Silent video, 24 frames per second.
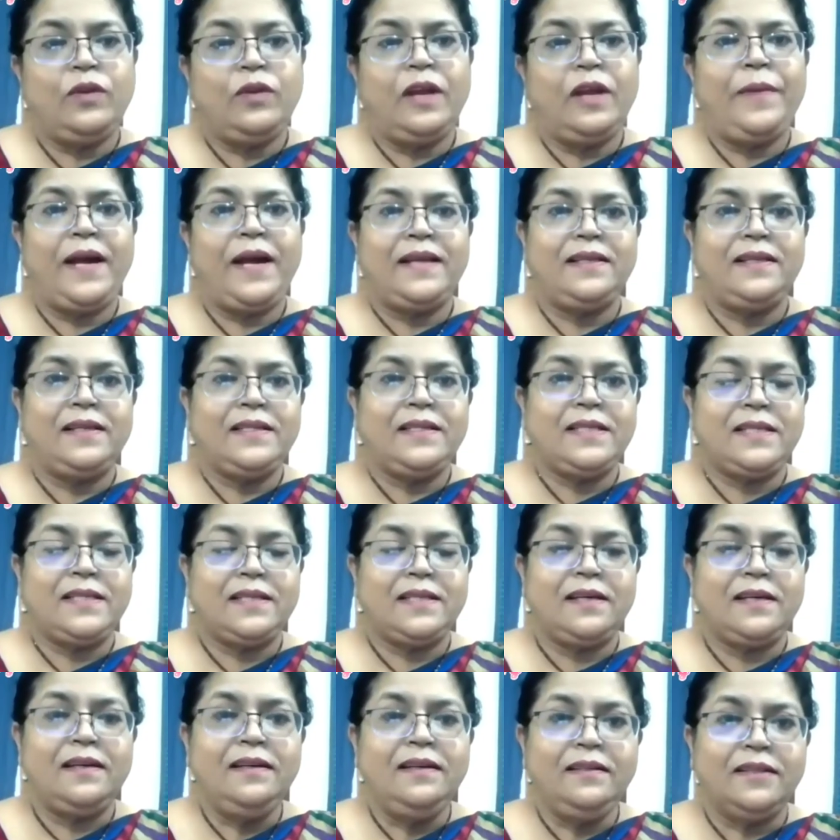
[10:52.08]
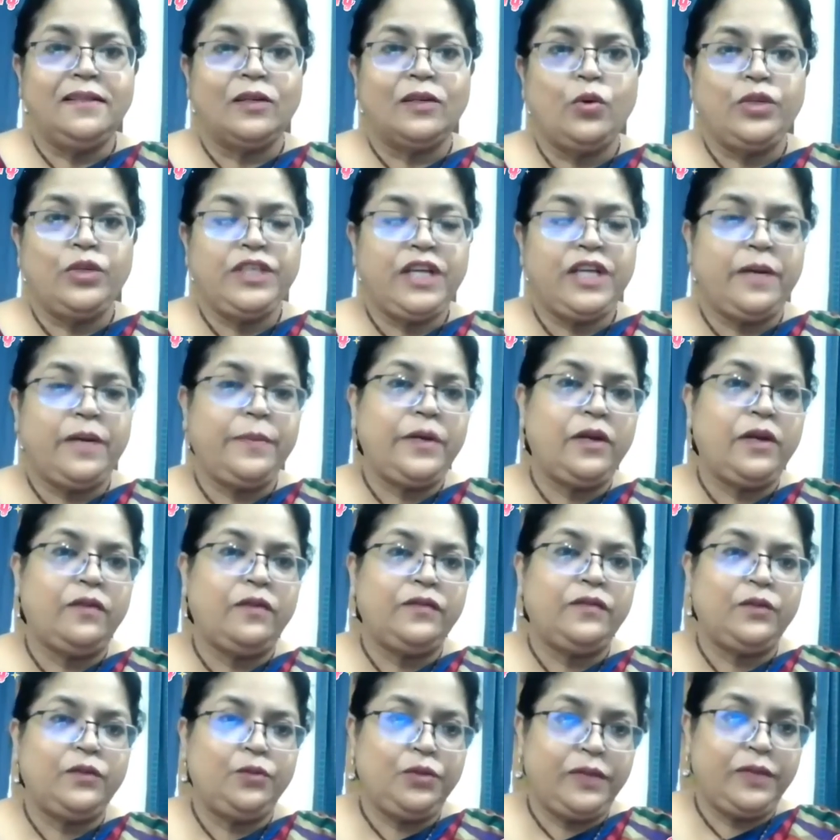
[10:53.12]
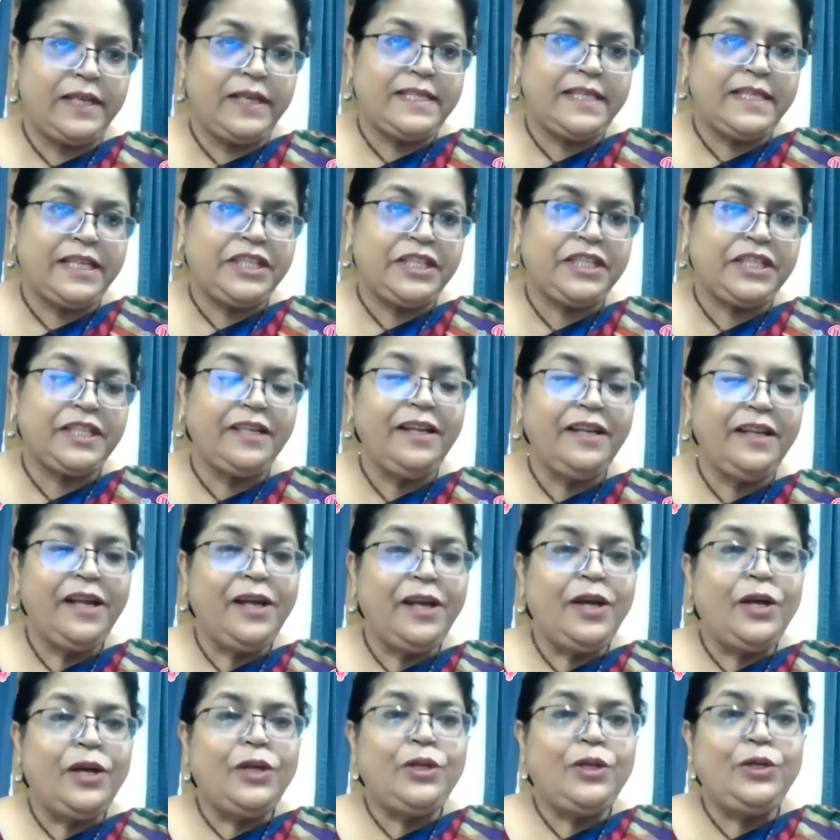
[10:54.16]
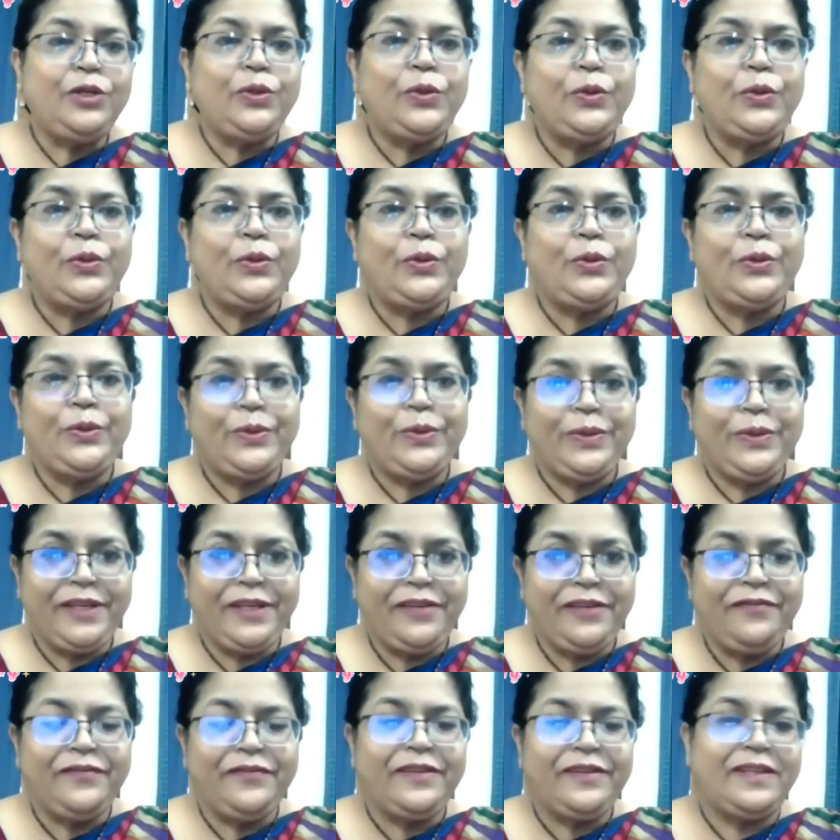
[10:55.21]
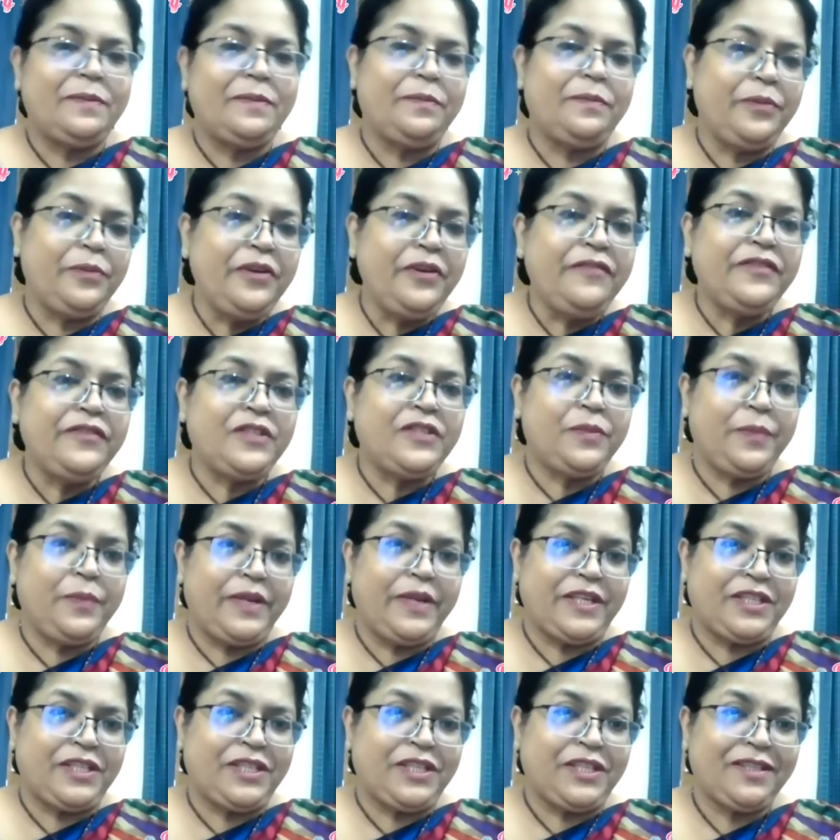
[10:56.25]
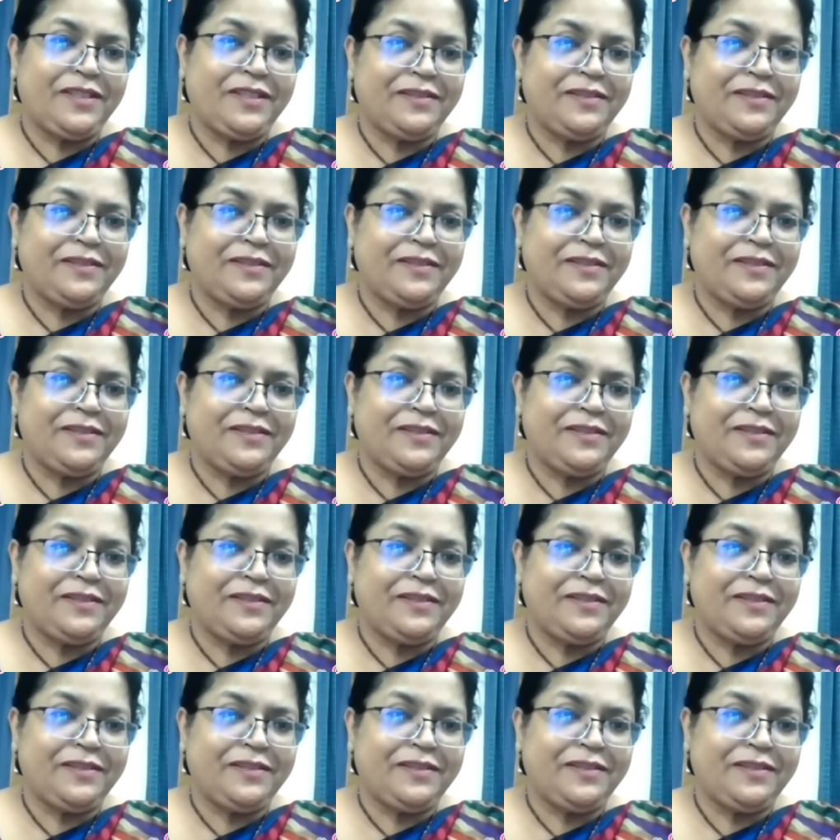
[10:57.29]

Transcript: Ghulam Haider, sir, the co-chairman of today's session, to give a brief speech.